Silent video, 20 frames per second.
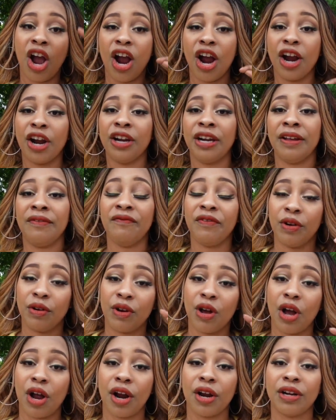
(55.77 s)
info
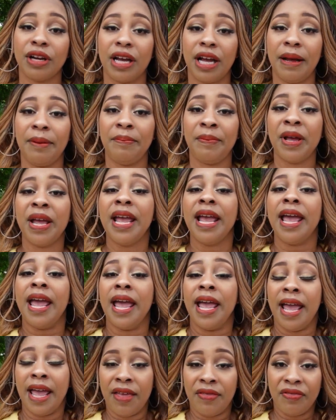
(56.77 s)
card up
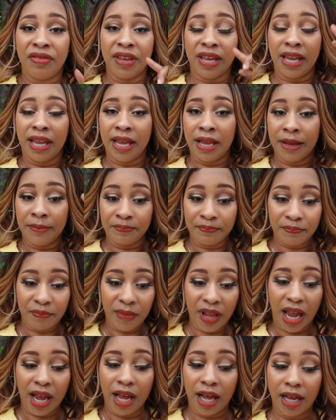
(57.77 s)
in the
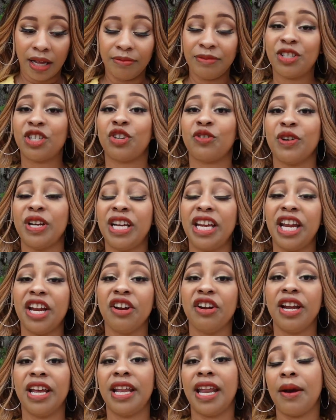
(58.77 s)
screen
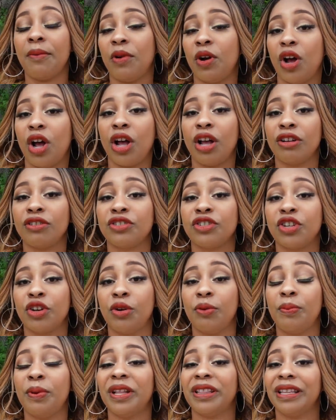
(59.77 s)
here, and I will
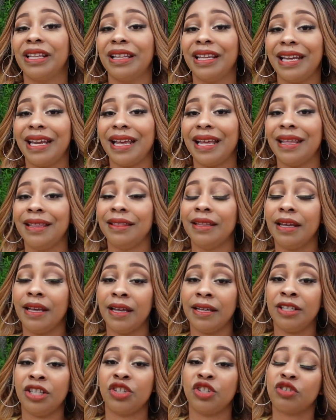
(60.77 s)
also put the link in
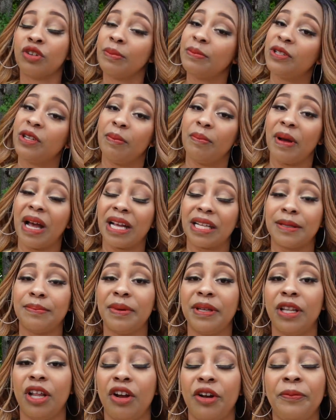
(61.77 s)
the description box
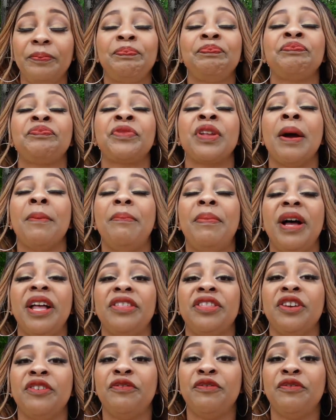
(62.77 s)
below. But the